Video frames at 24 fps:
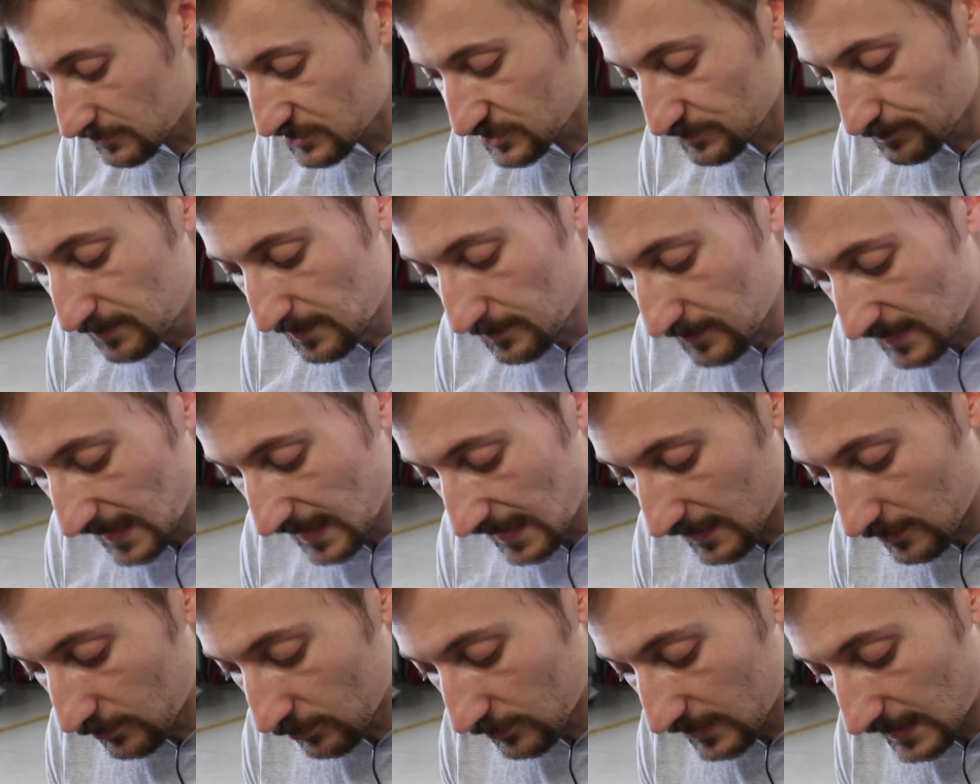know, some people
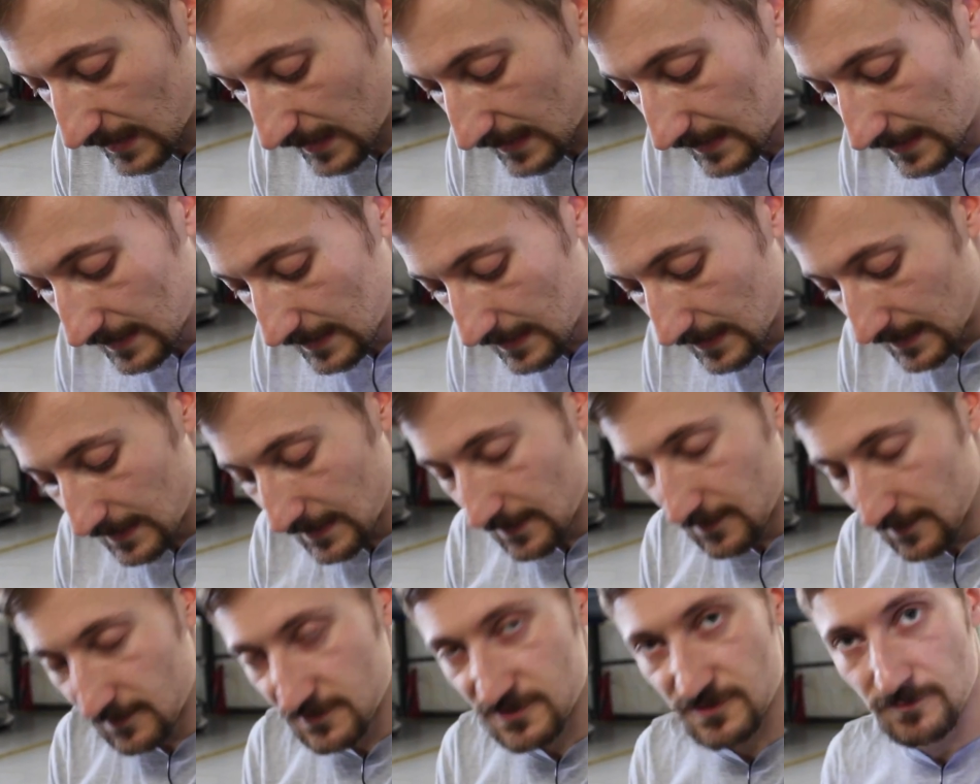get lucky,
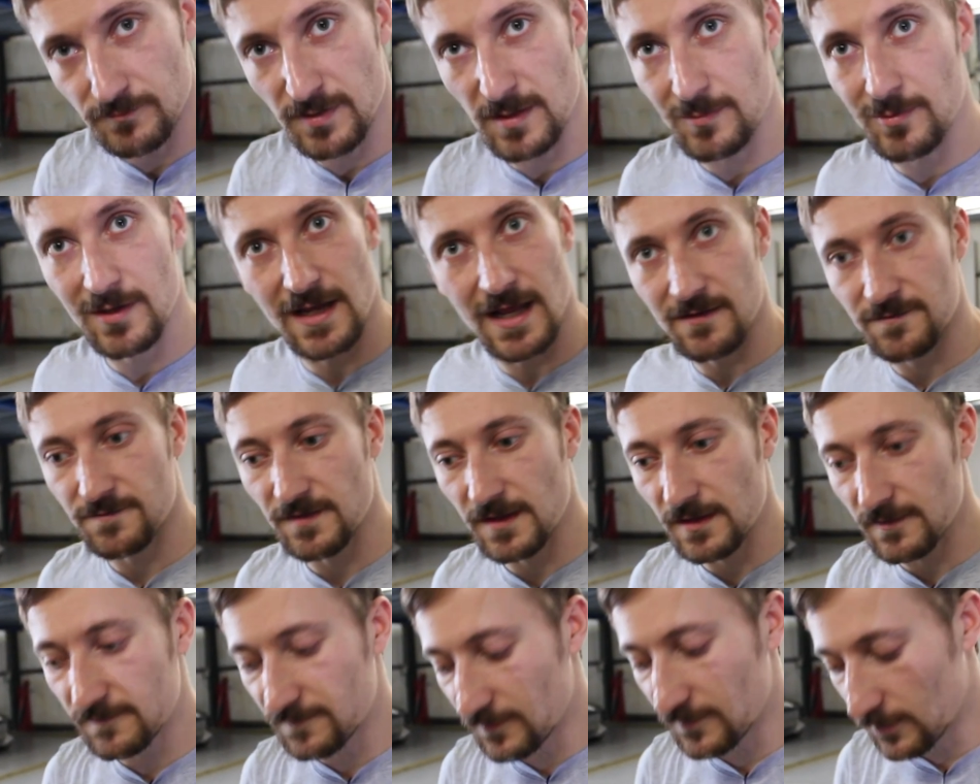some people get a
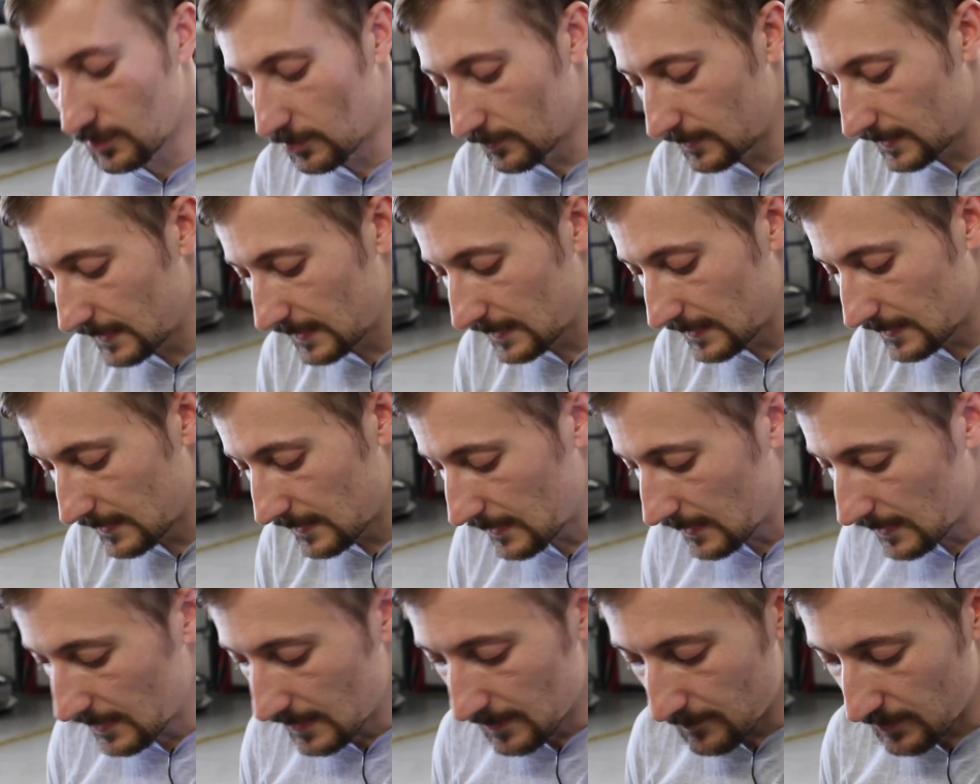feel for it.
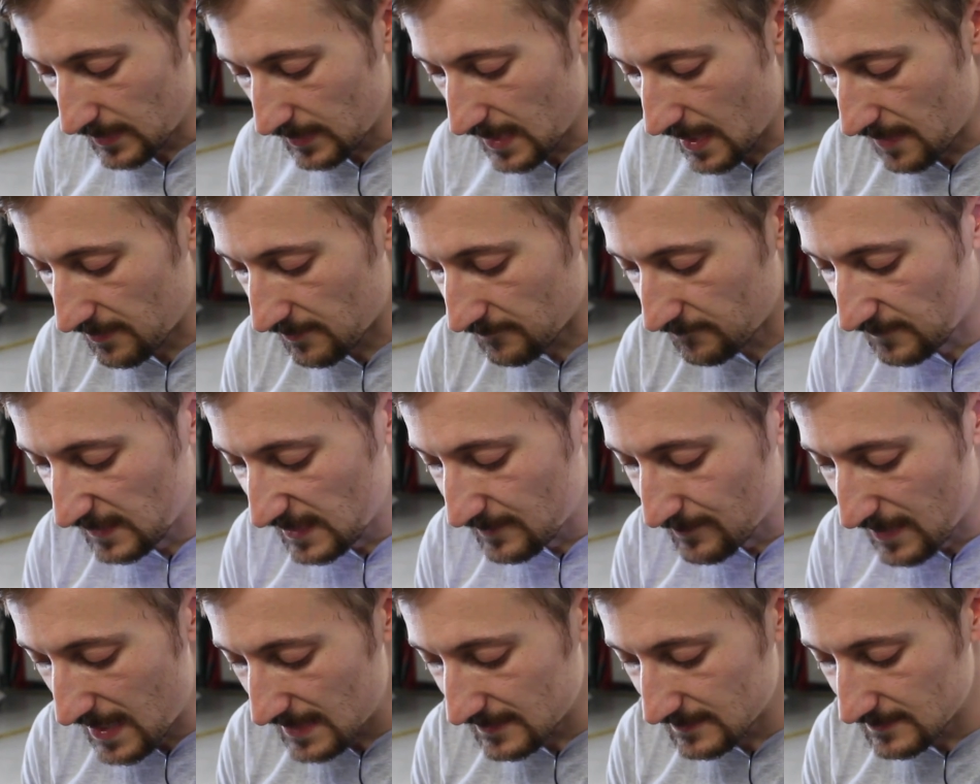But yeah, the
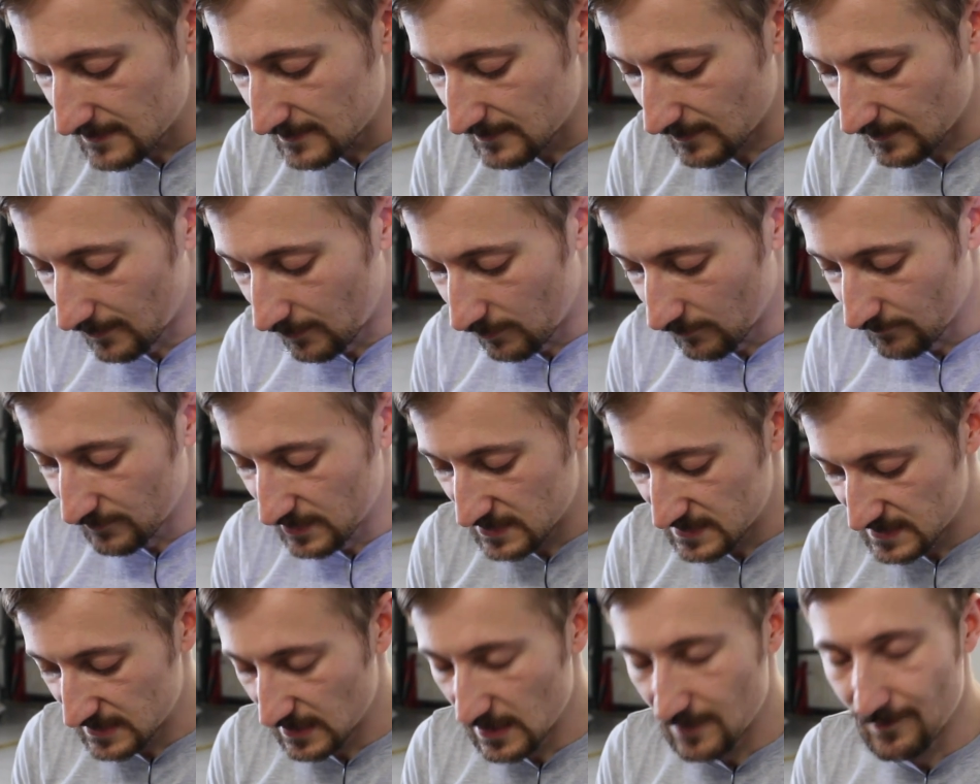V-band on
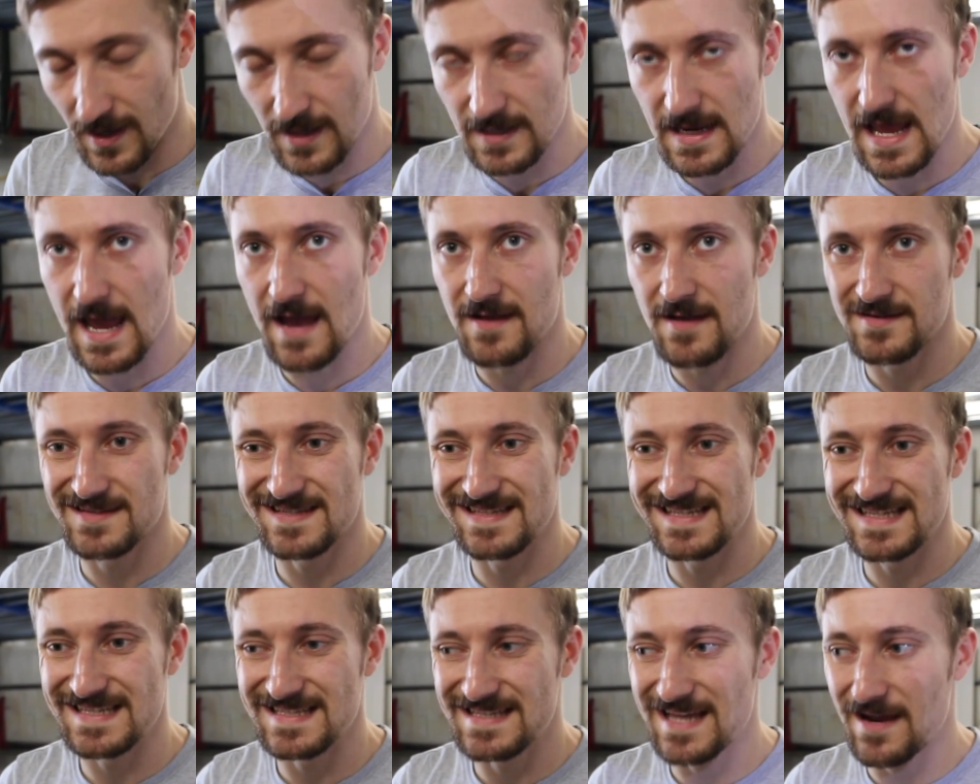the turbine
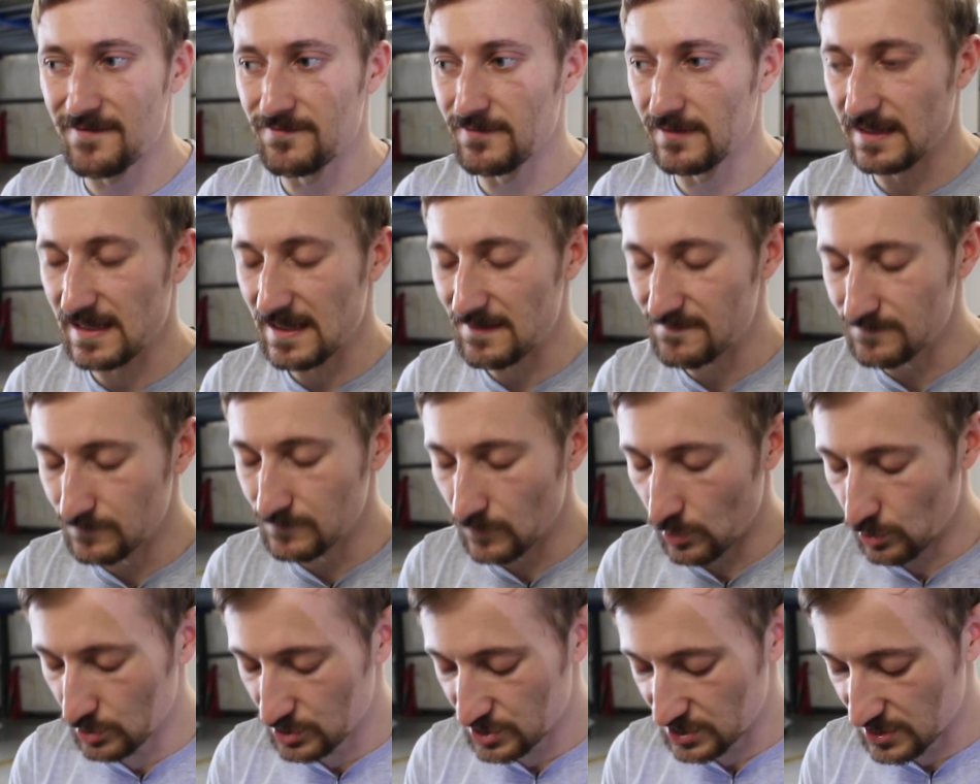housing is definitely a
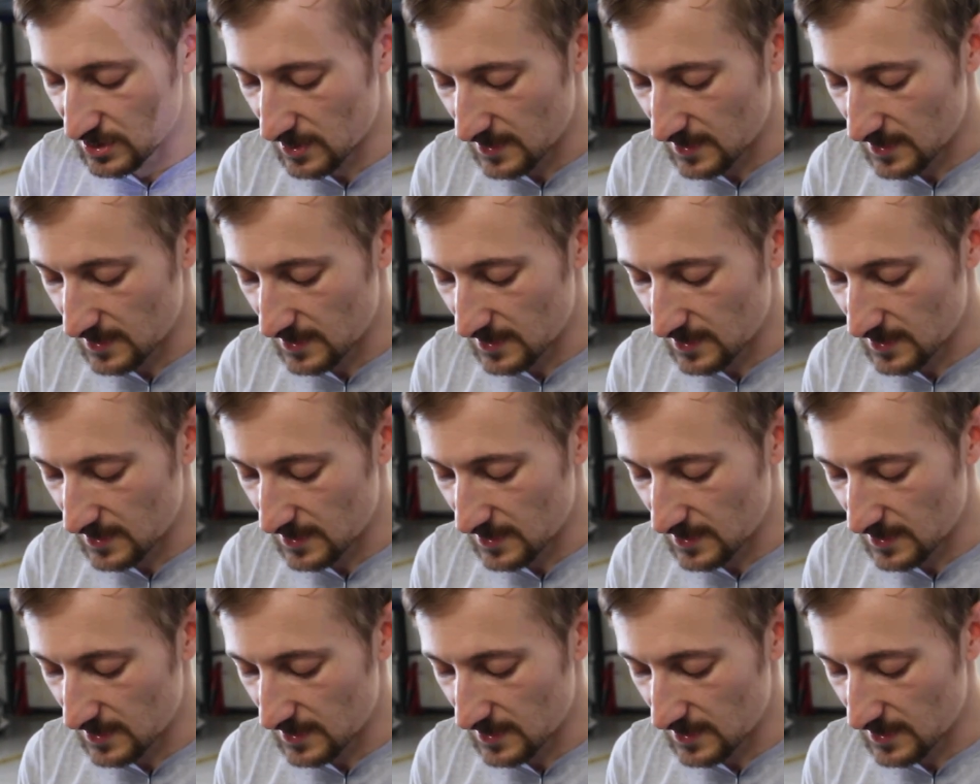much